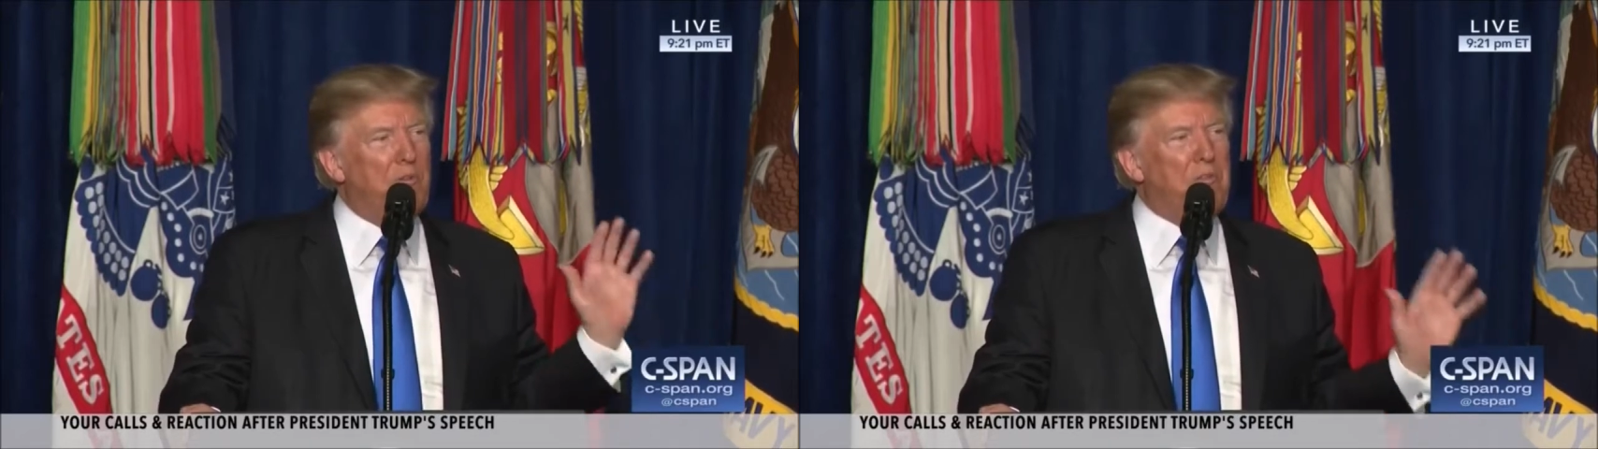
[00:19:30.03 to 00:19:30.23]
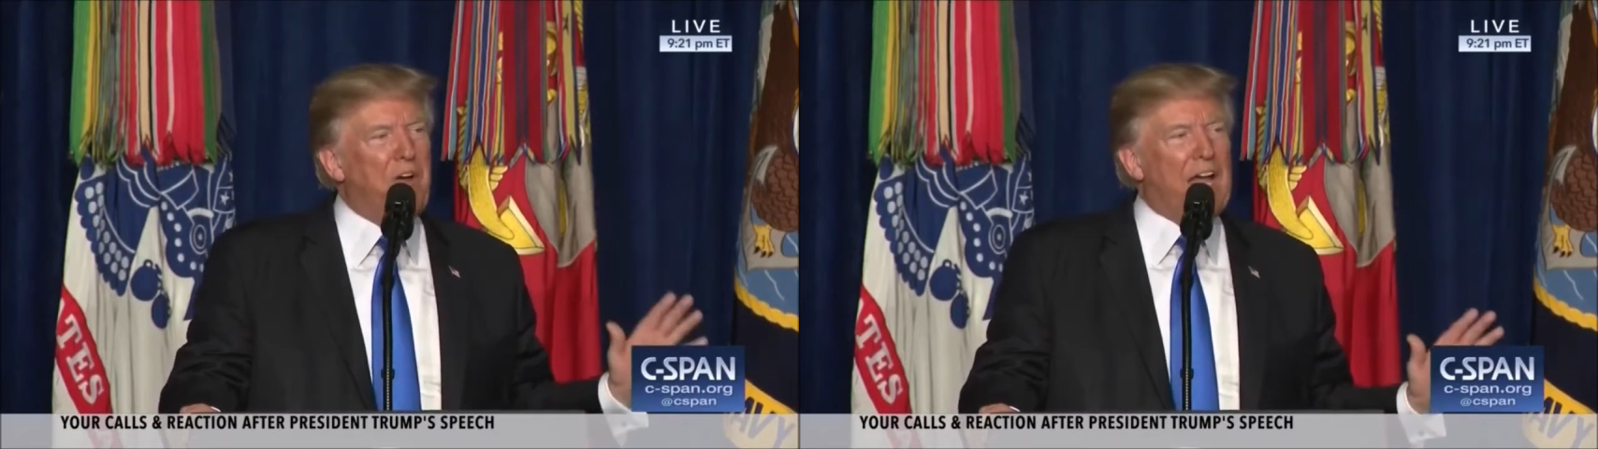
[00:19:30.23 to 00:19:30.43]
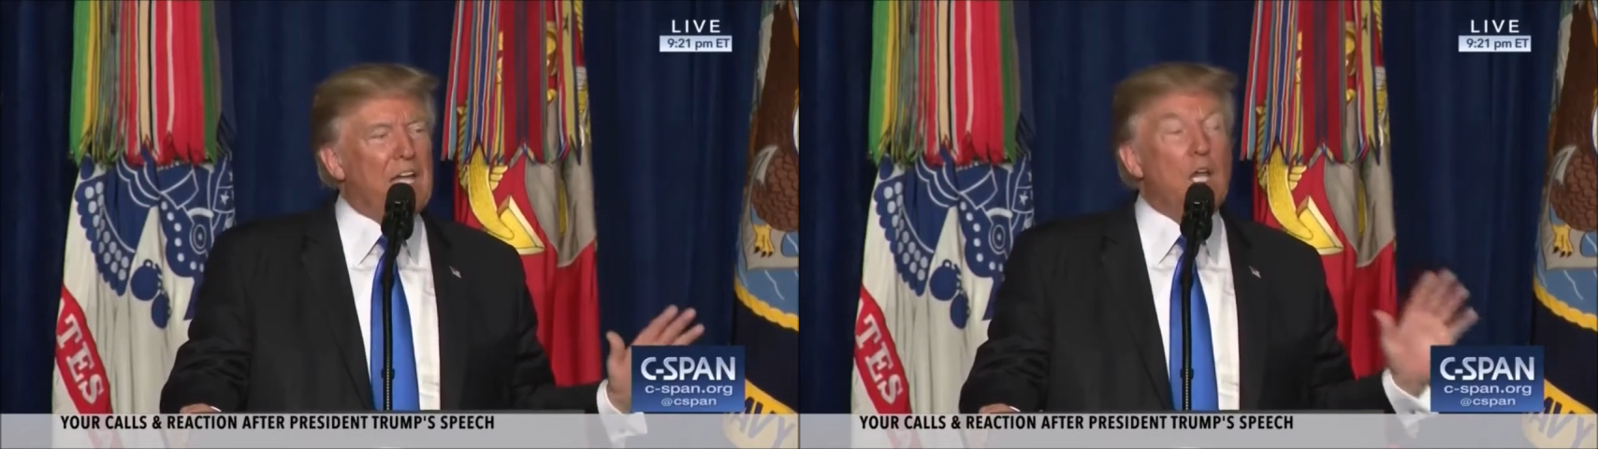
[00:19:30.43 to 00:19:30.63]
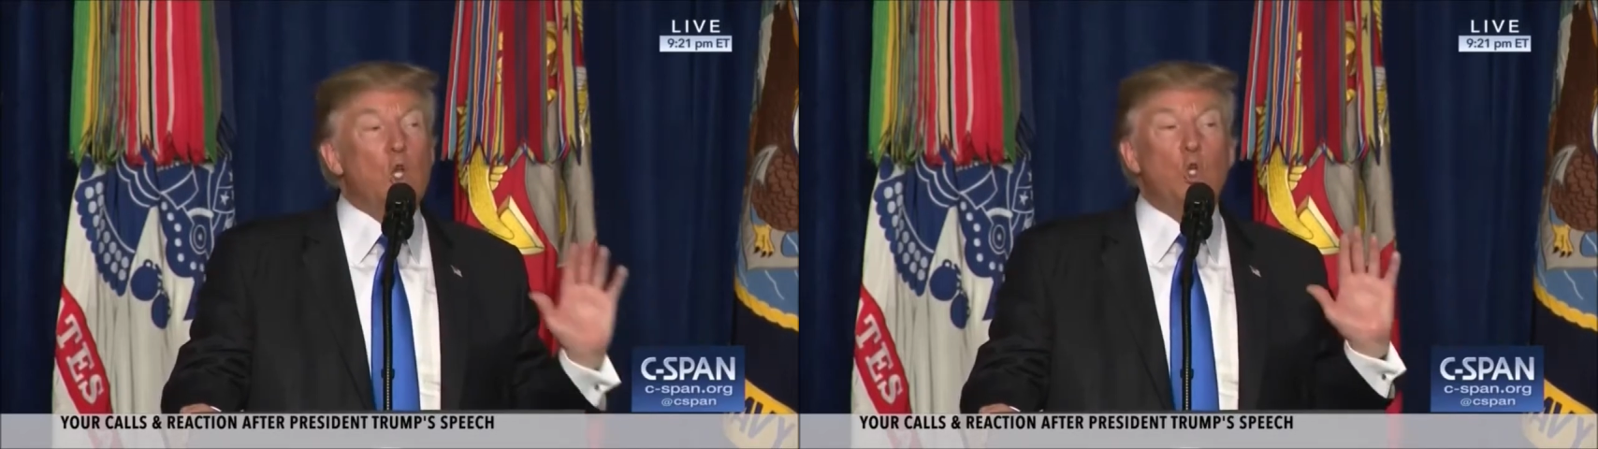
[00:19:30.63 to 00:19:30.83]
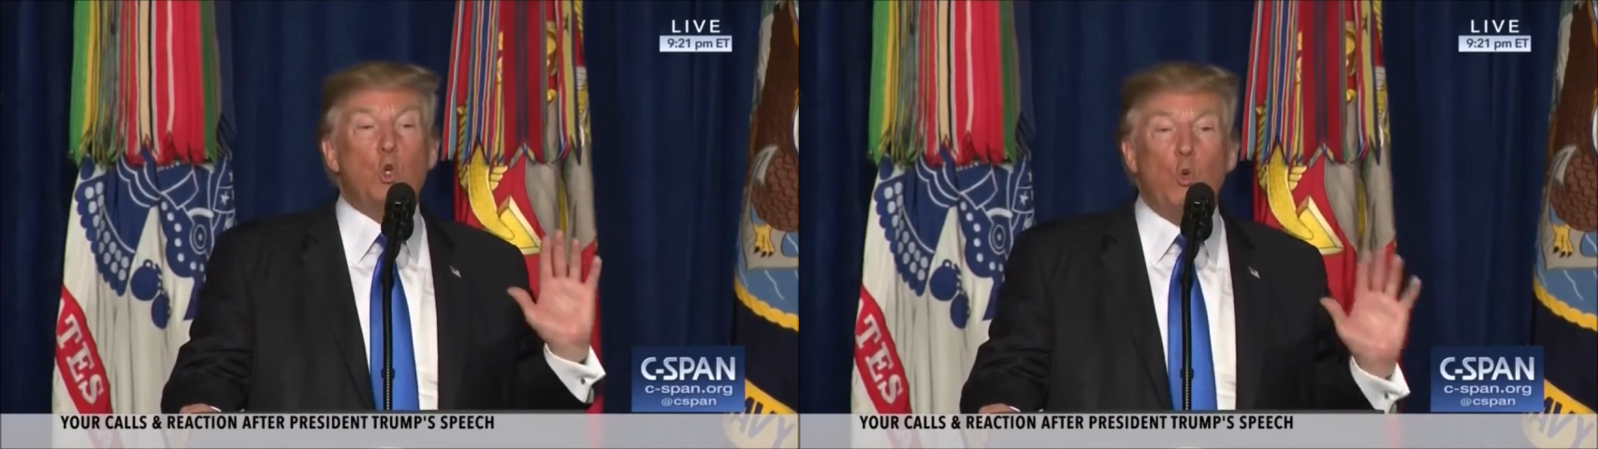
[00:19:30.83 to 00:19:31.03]
fight
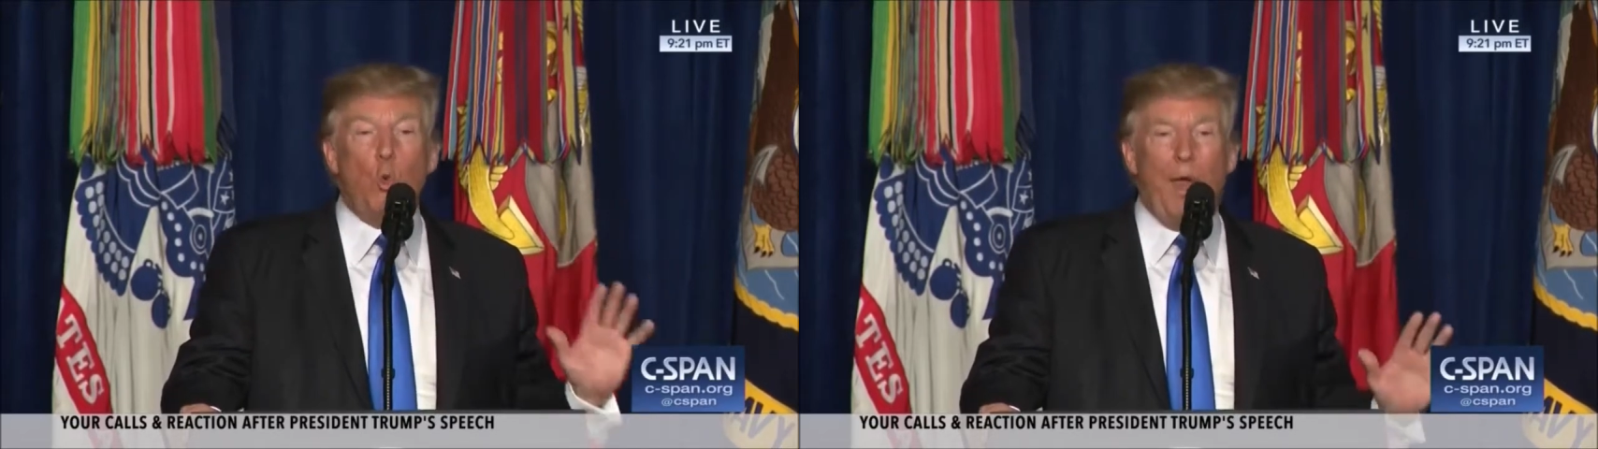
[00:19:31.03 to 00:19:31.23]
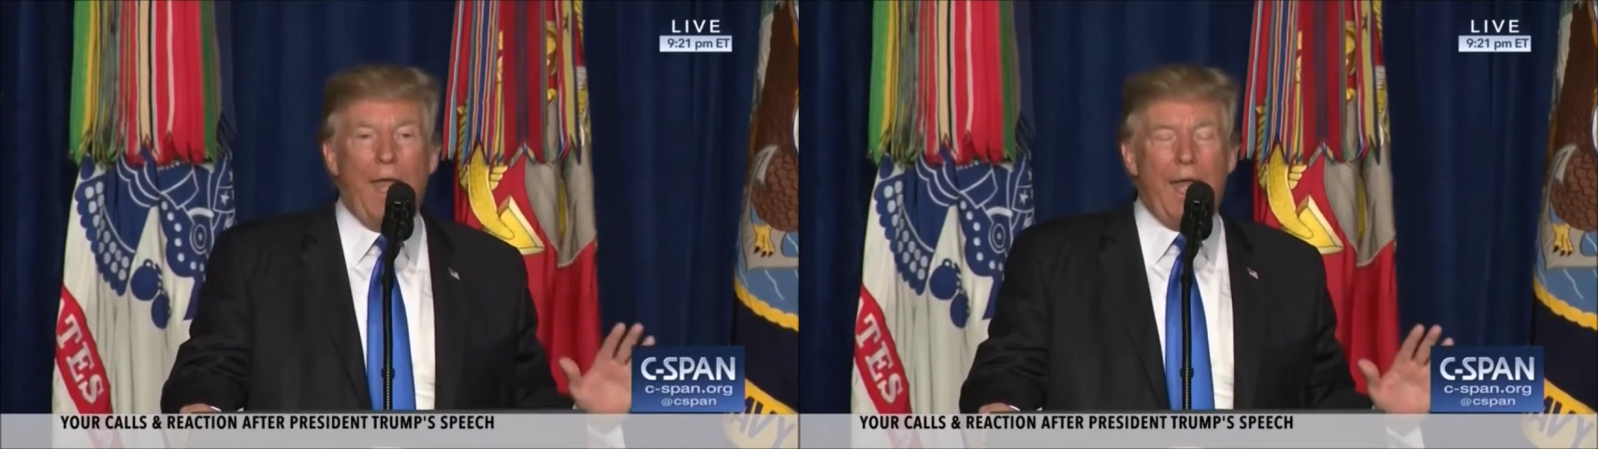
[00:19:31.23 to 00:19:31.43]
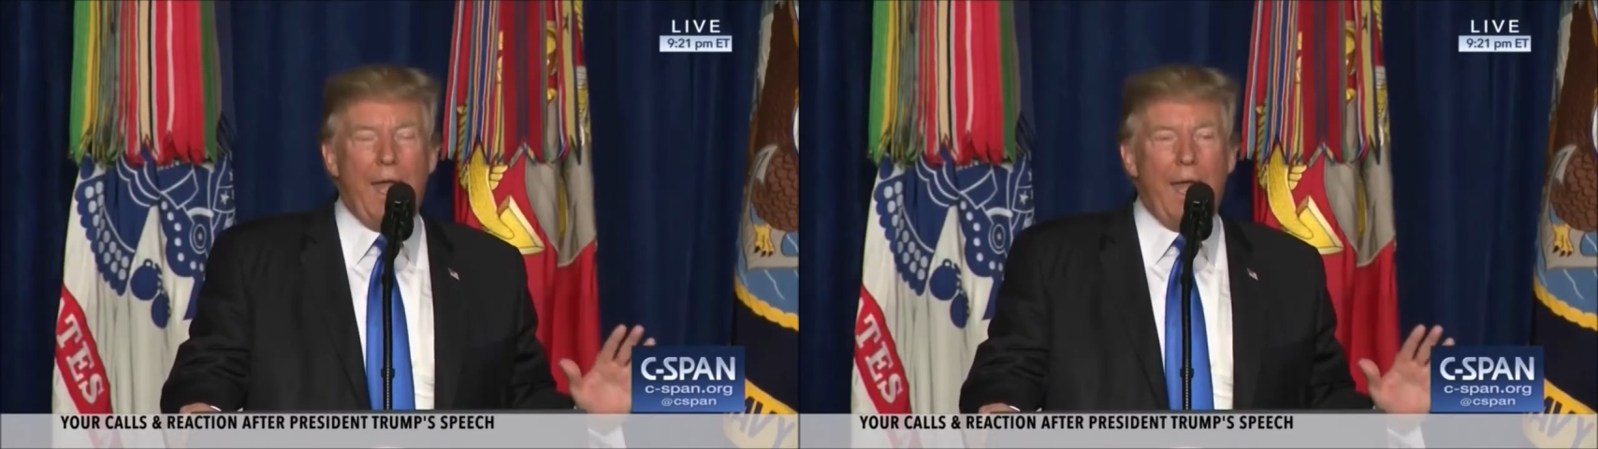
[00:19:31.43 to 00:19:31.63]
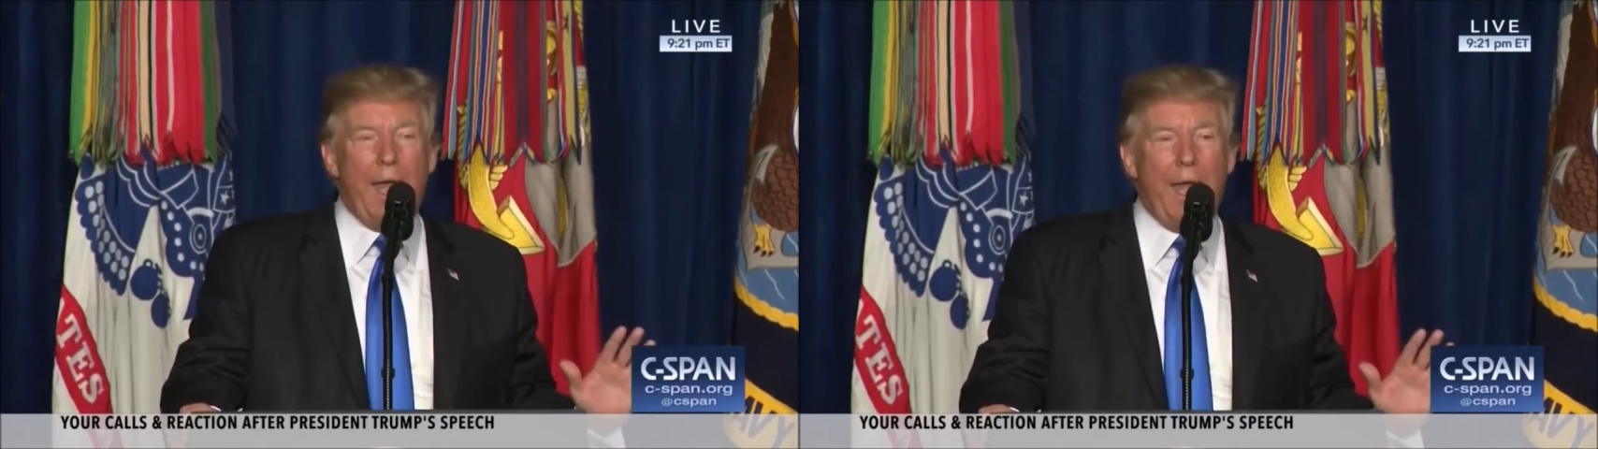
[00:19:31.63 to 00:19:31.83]
to win.